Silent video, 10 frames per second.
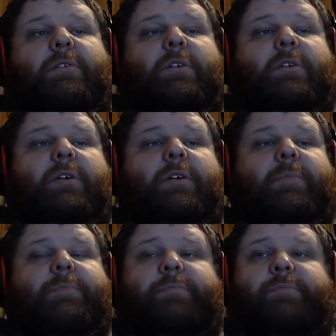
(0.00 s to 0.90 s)

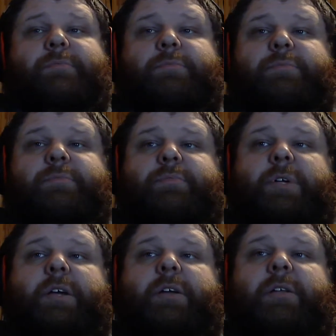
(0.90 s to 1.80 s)
um,
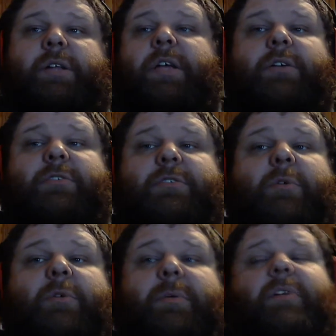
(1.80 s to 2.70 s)
but yeah, and he knows
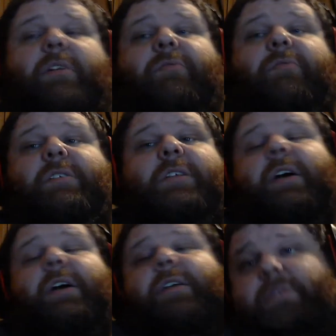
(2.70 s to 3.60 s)
more about Final Fantasy than
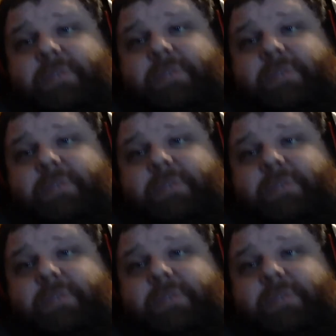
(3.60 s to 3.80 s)
I do.